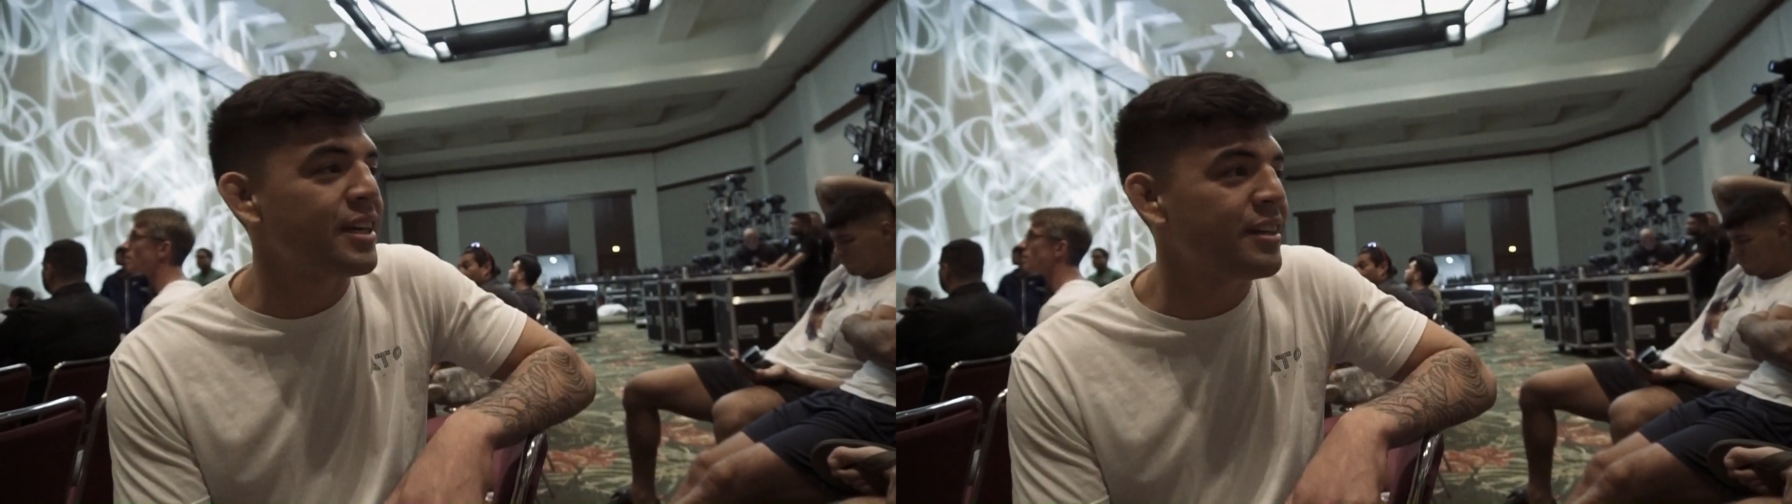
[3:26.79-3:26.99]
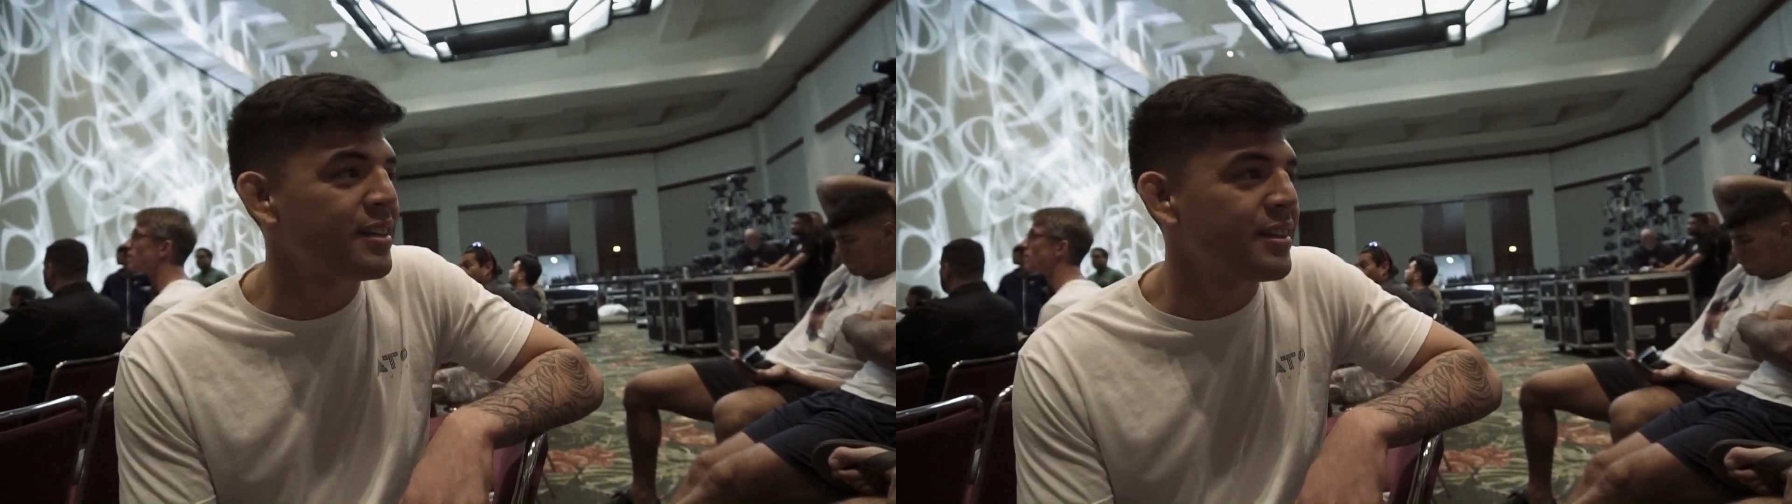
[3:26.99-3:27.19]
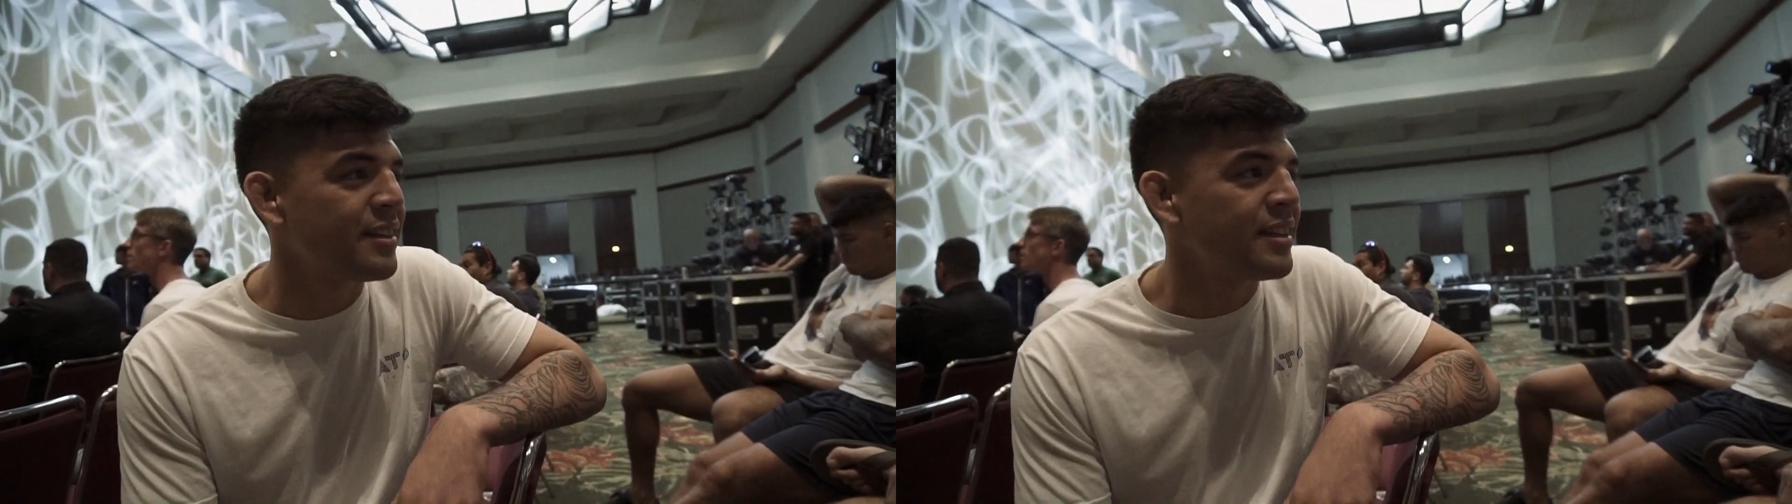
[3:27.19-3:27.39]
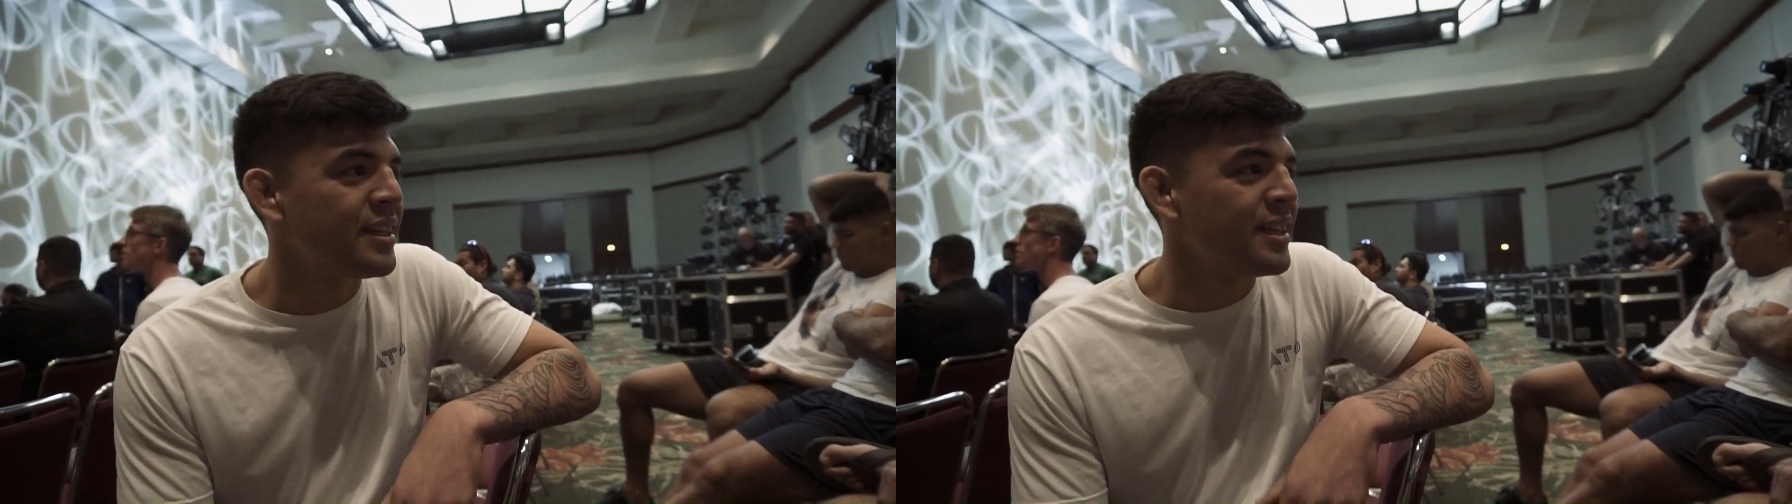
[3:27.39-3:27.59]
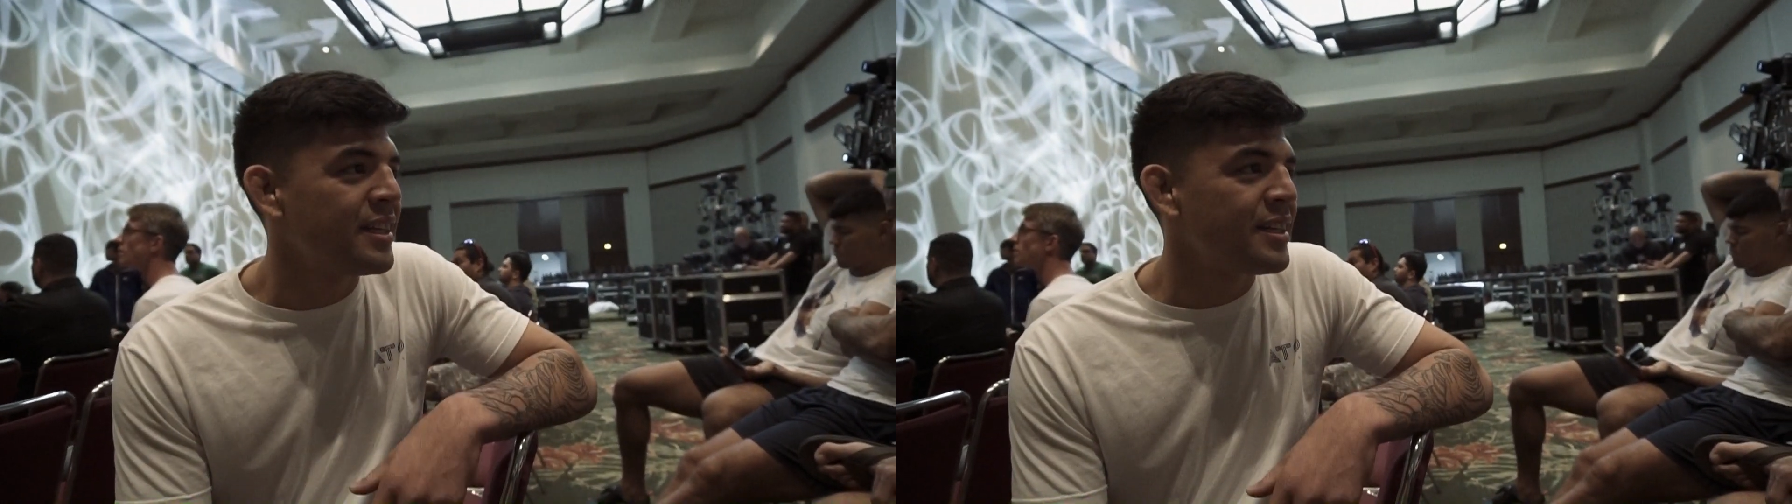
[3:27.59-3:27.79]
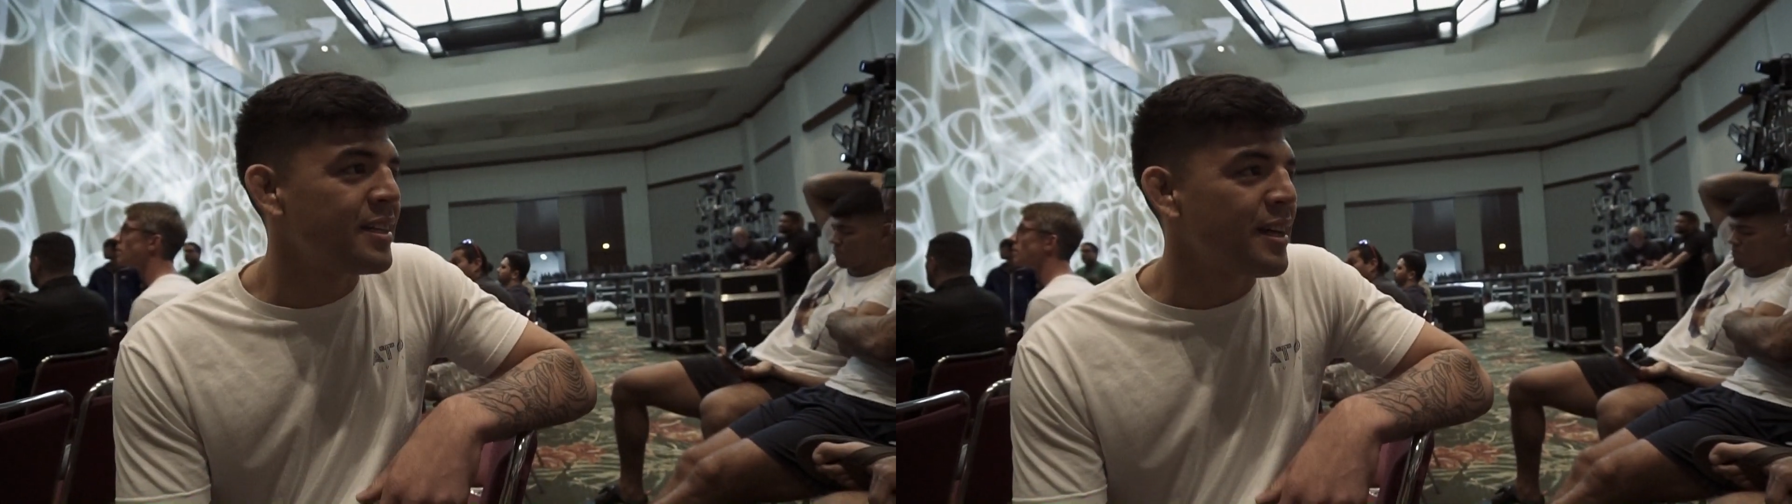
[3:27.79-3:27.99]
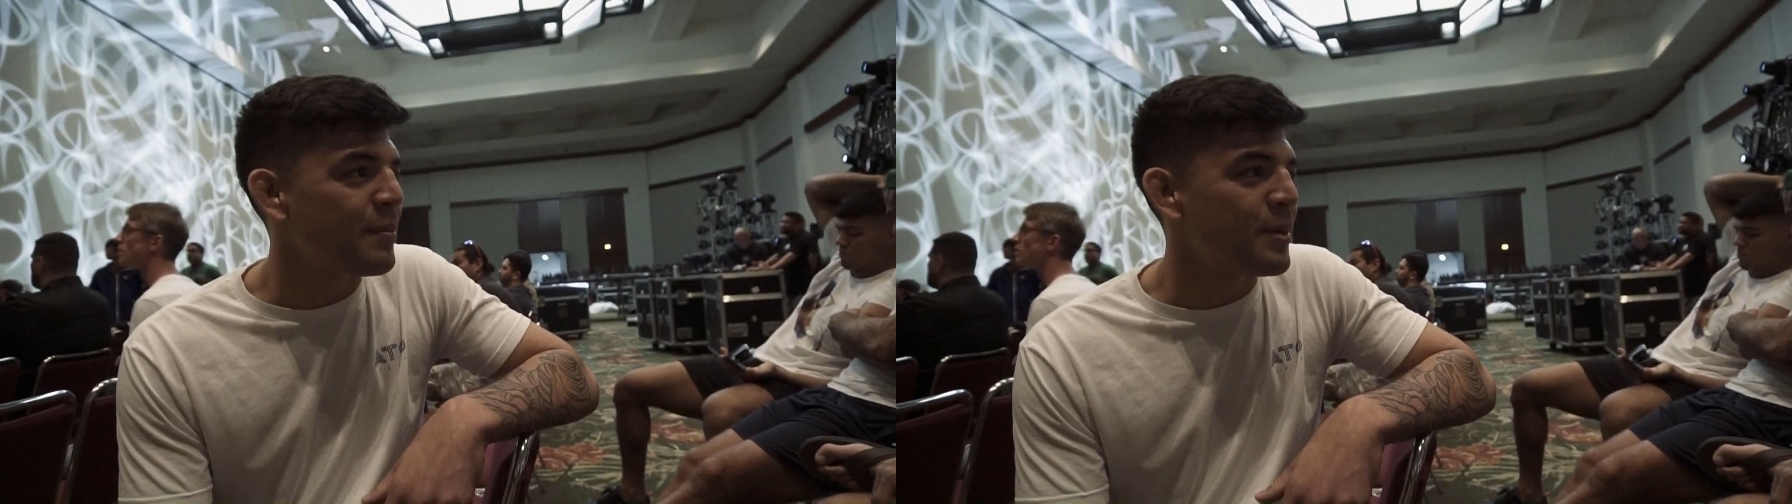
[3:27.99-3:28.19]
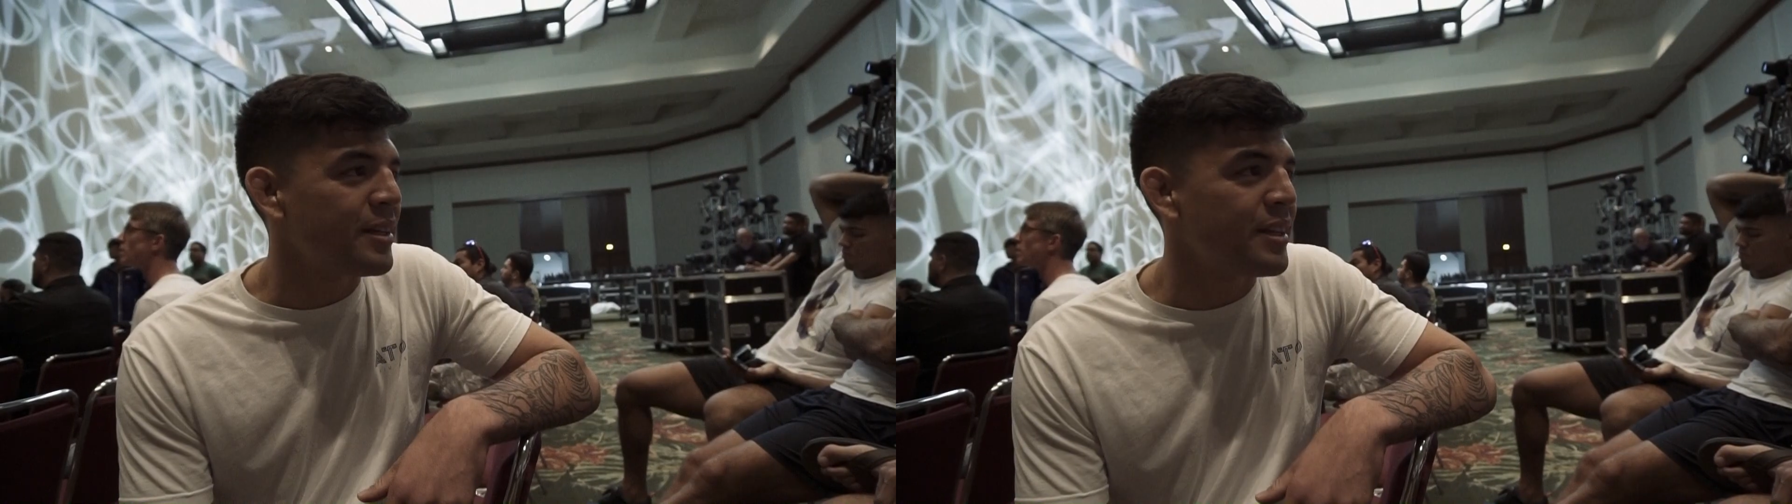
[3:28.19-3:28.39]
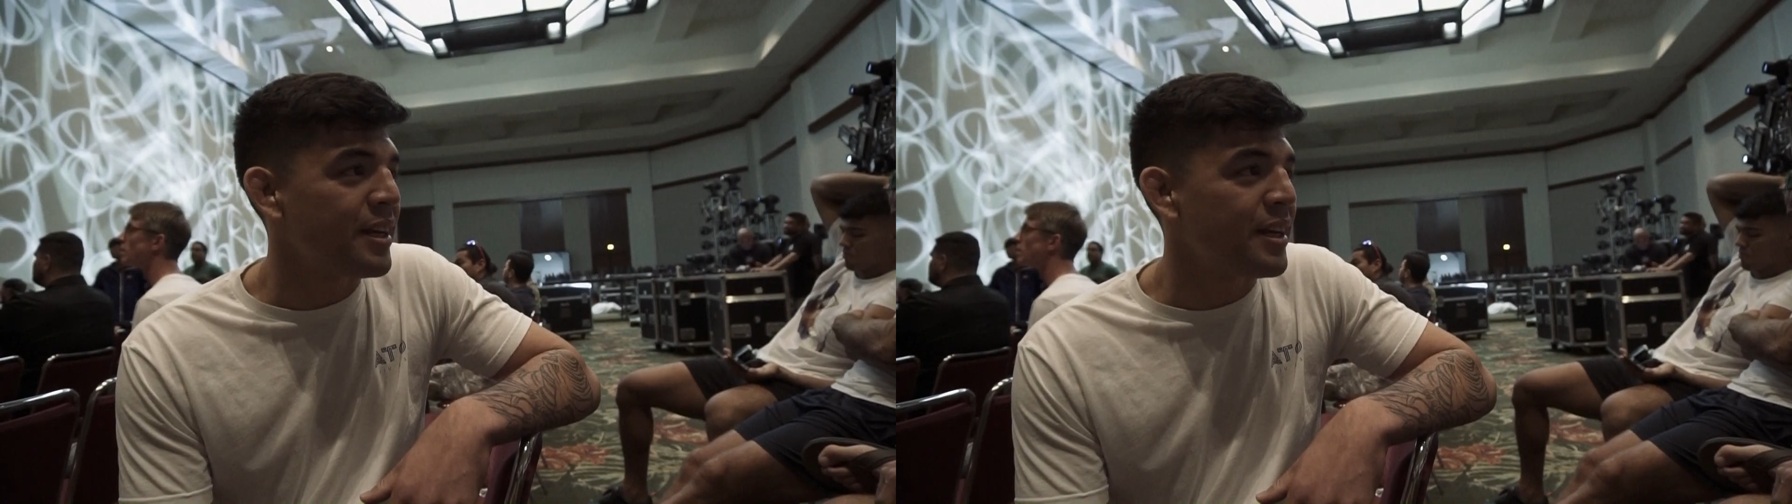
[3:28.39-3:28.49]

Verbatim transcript: Yeah.